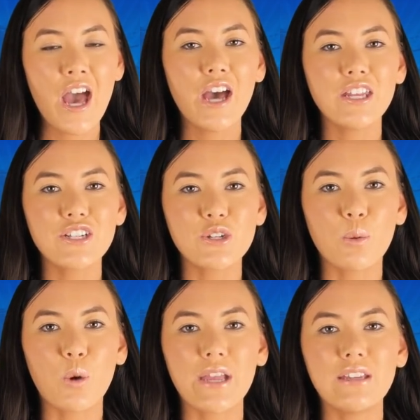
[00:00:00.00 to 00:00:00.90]
Additional
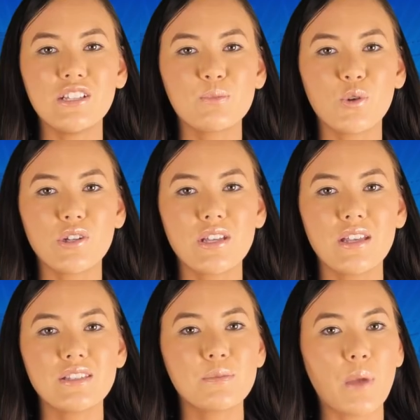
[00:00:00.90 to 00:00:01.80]
breaking news
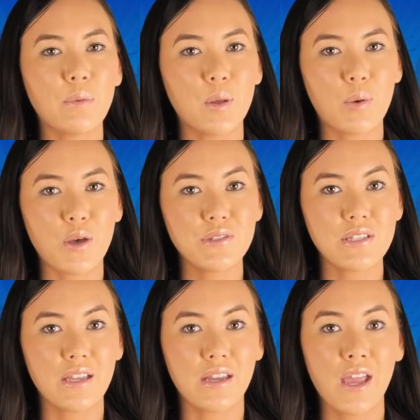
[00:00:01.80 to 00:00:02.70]
bulletins may be
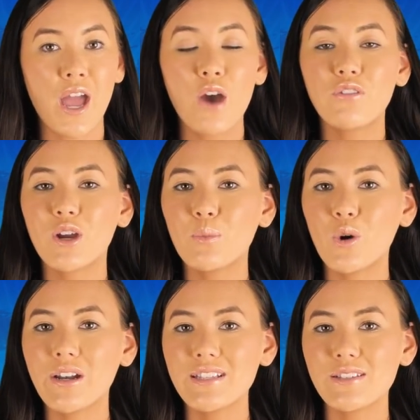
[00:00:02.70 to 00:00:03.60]
posted for
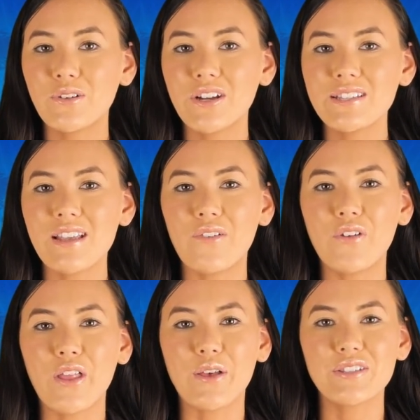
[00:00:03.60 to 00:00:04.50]
important stories that
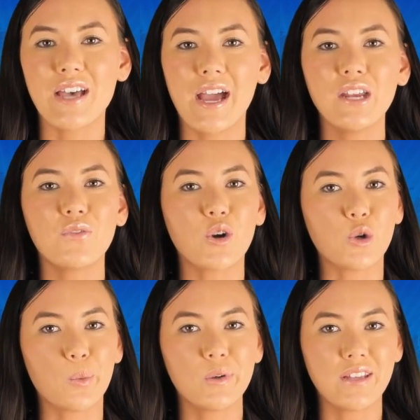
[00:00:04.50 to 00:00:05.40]
fall outside of our
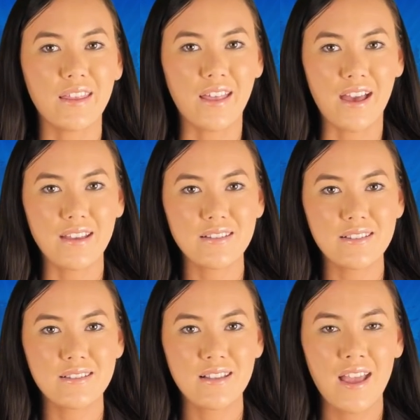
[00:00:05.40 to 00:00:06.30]
normal deadlines.